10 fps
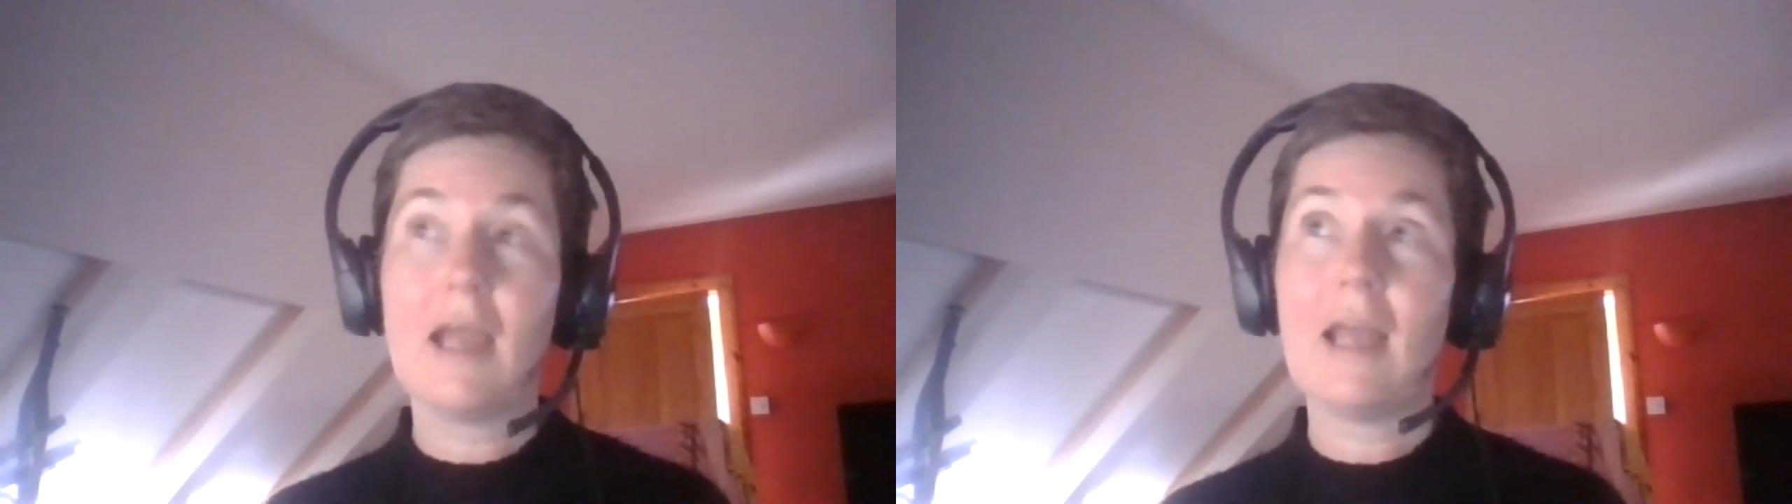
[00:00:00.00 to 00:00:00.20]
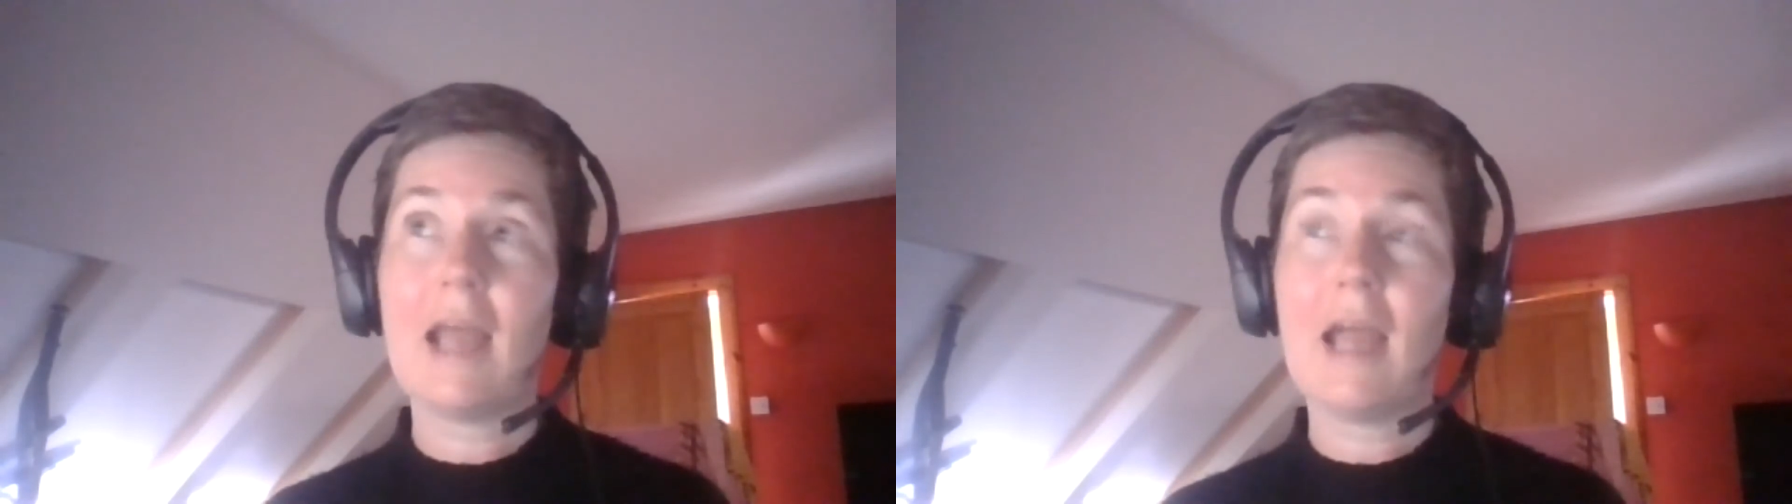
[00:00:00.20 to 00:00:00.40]

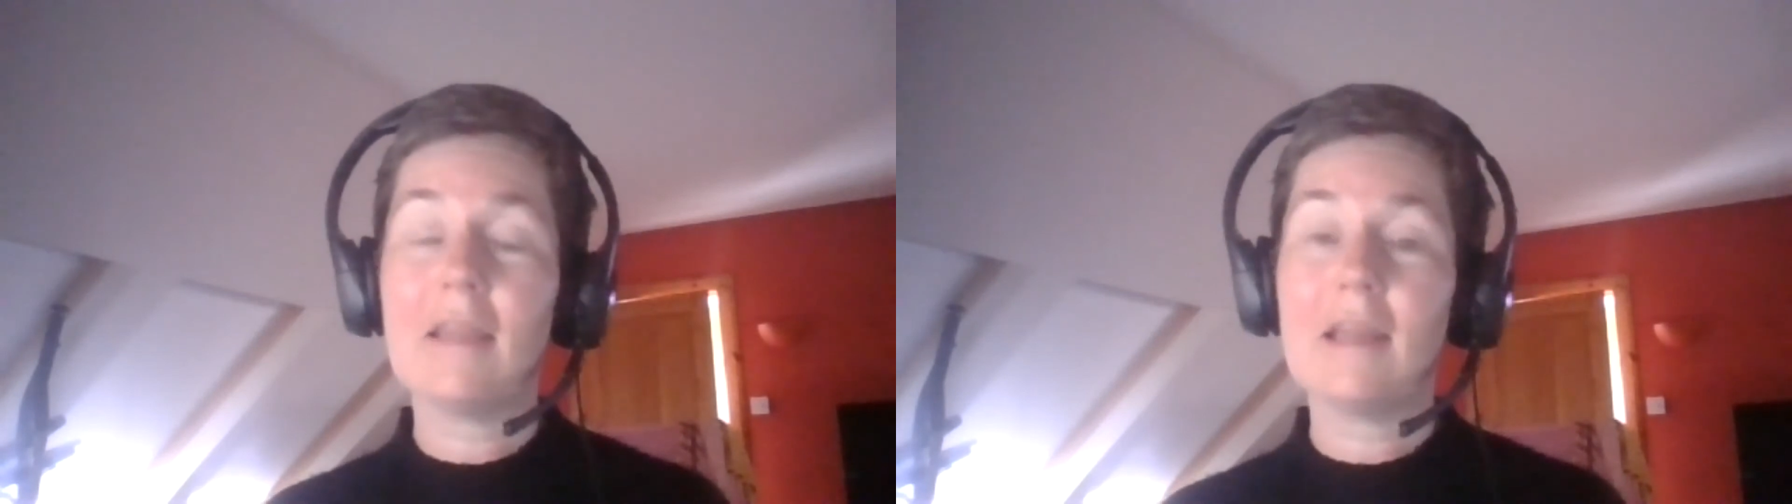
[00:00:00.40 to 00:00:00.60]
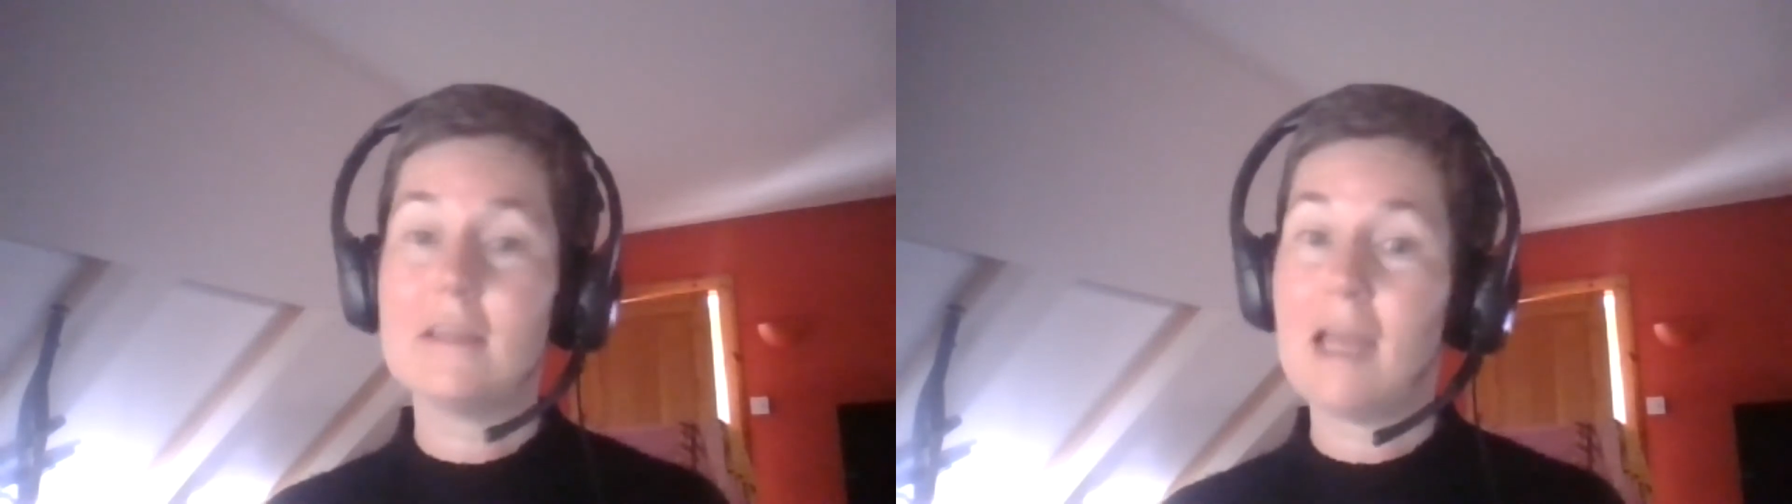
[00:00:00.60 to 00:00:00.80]
And at
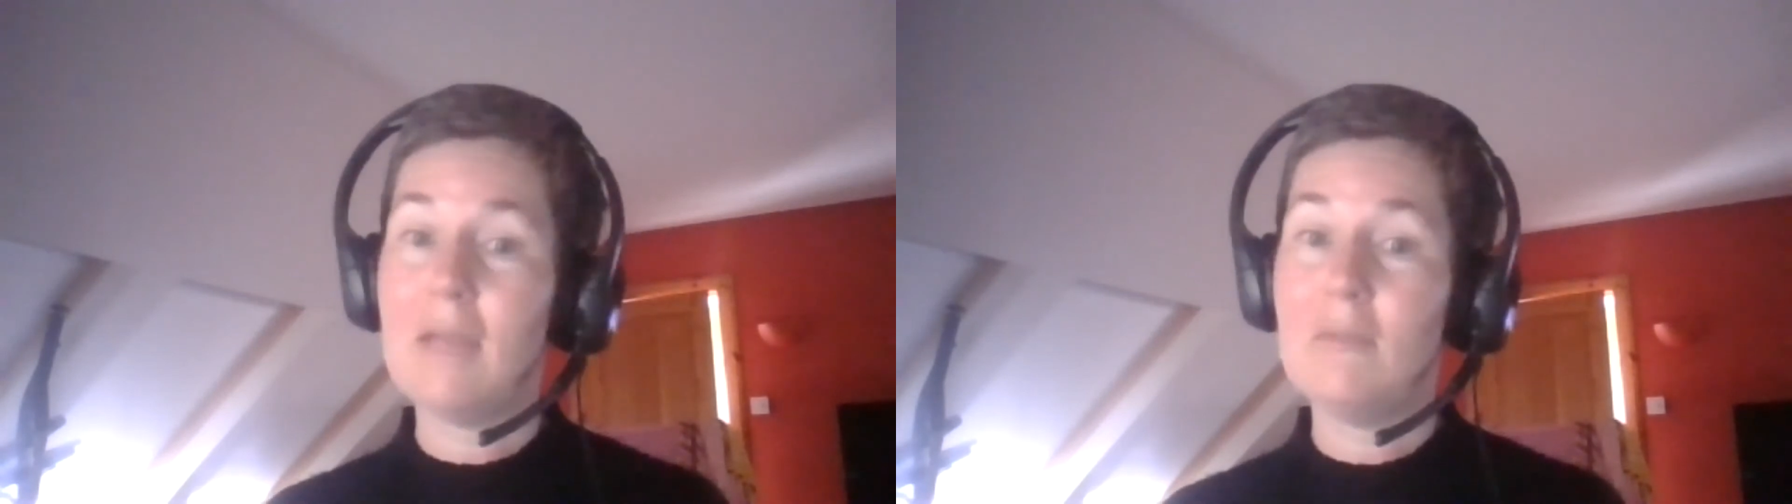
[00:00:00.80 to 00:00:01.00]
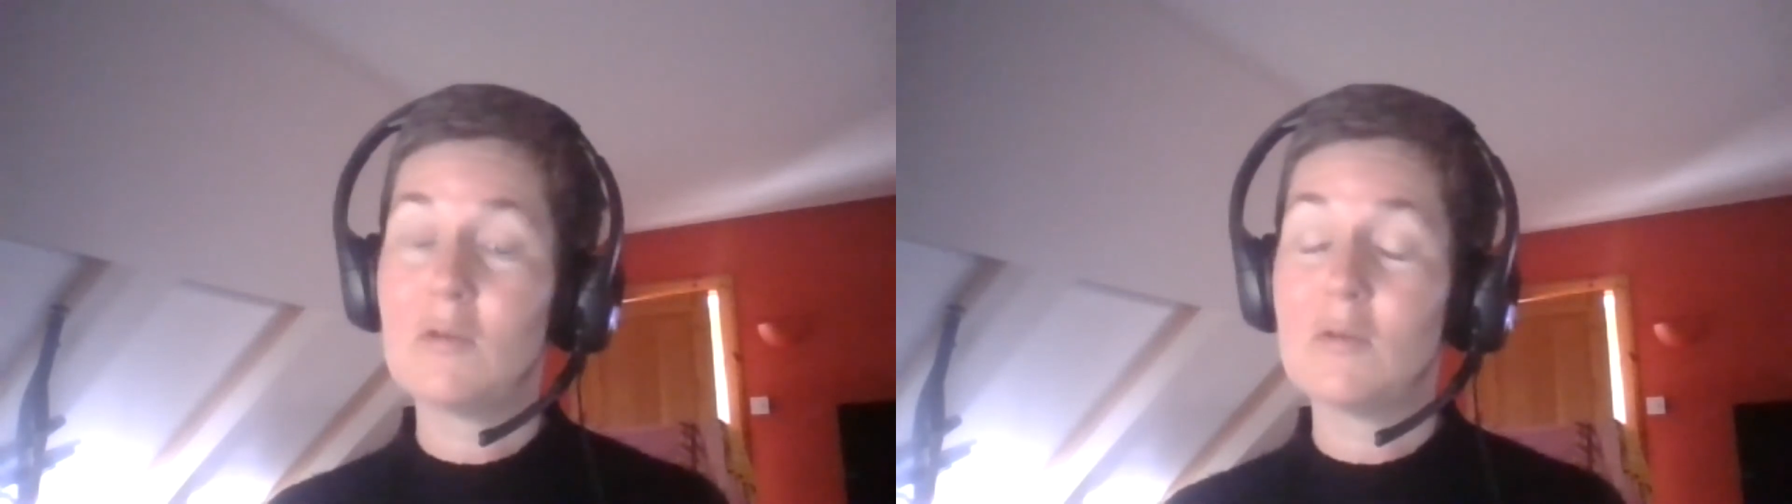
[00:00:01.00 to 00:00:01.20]
that
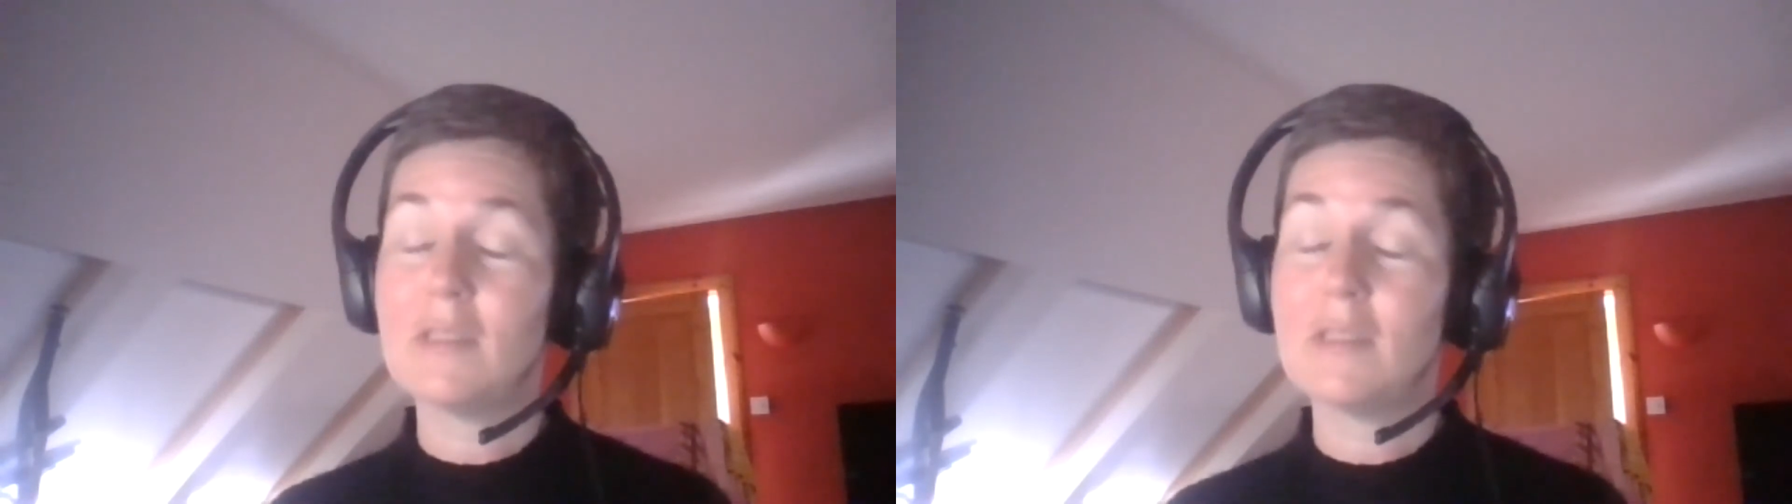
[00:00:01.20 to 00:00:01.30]
time, which was